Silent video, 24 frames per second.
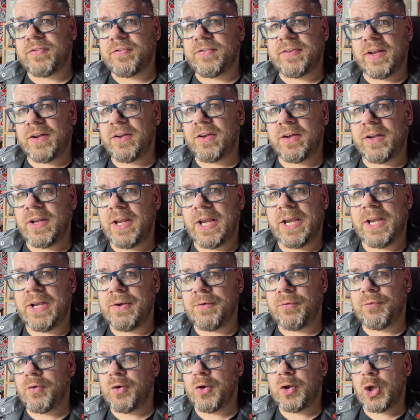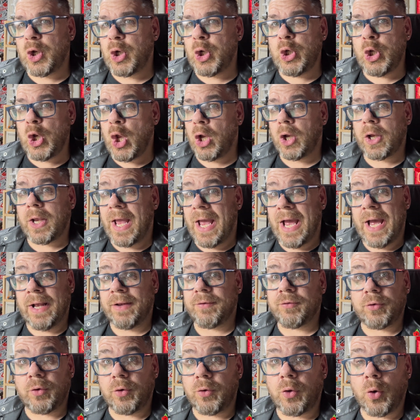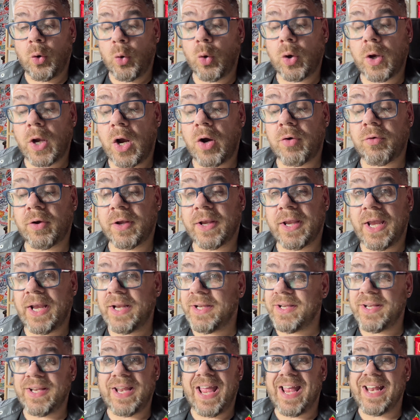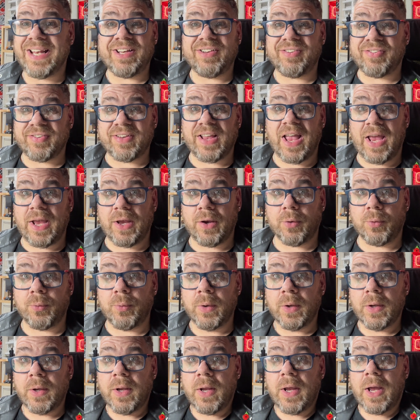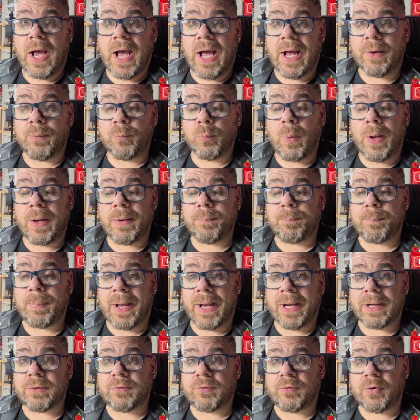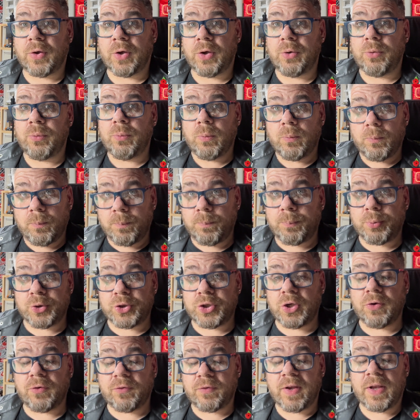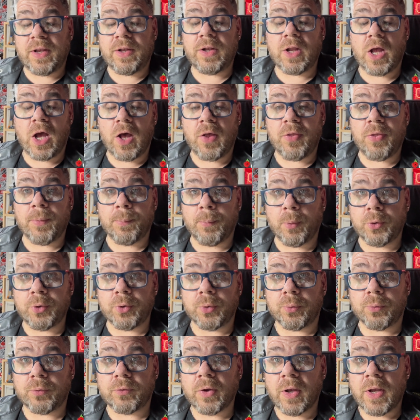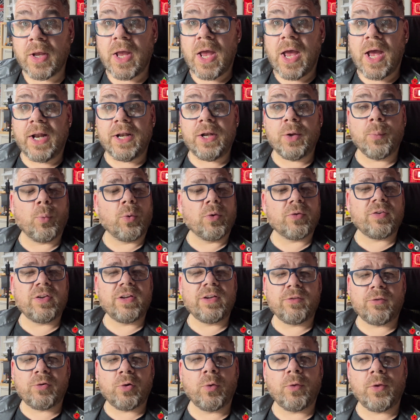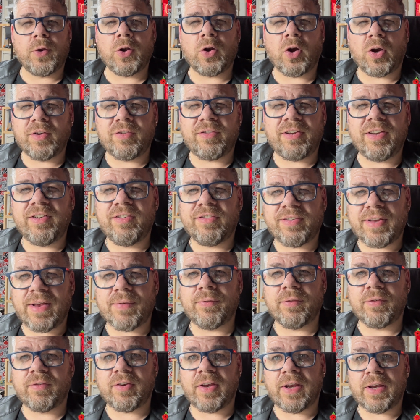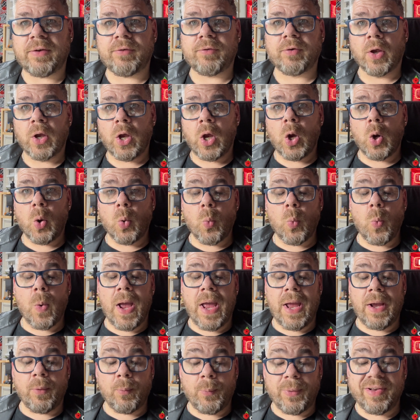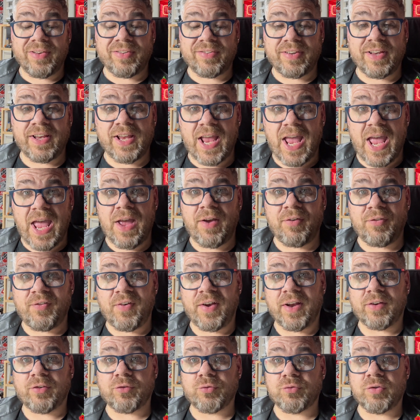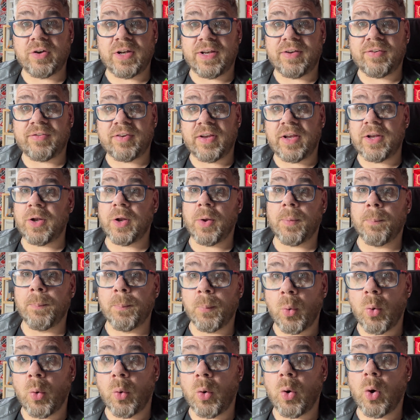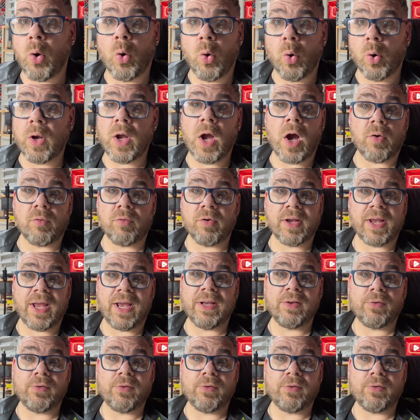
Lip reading: didn't even look at the HAWKER Hurricane in any scale and went back to producing other models. And it wasn't until the 1970s where we see Airfix releasing more HAWKER Hurricane